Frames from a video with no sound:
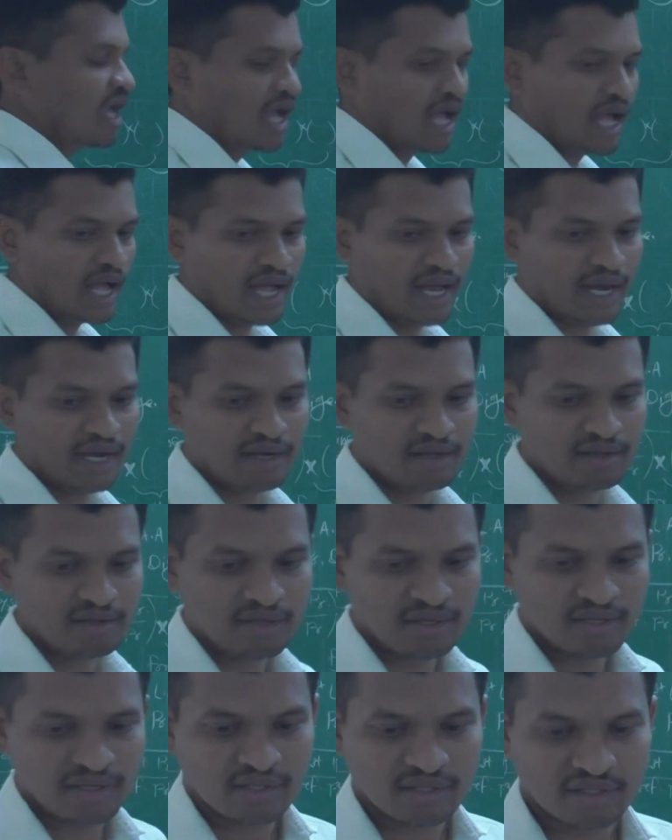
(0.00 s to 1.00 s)
and
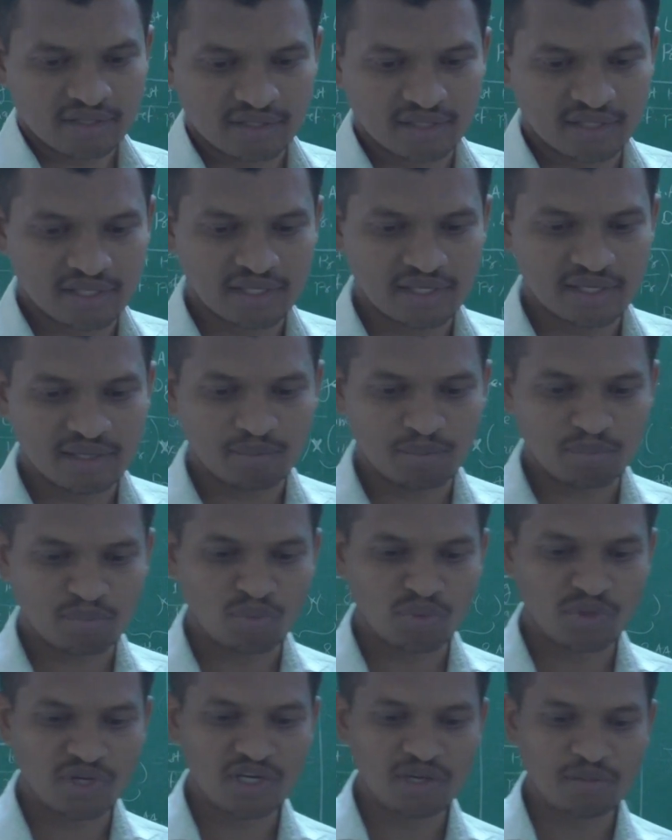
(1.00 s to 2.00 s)
the
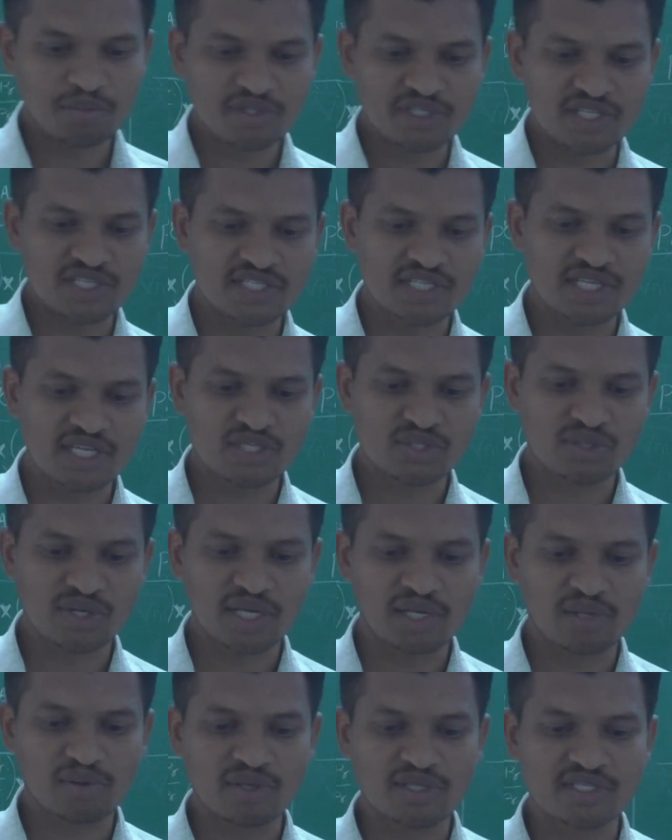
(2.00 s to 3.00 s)
protein efficiency ratio
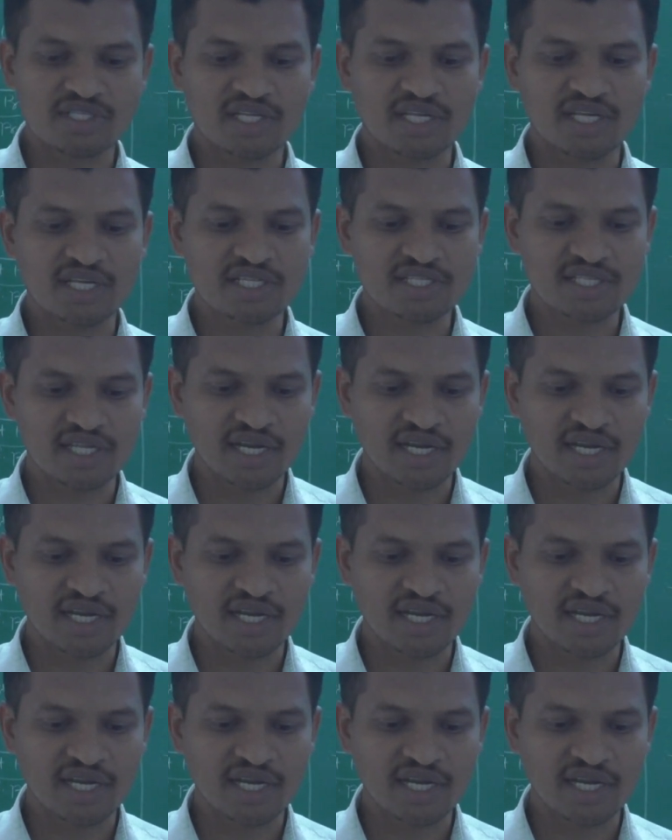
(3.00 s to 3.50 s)
calculation is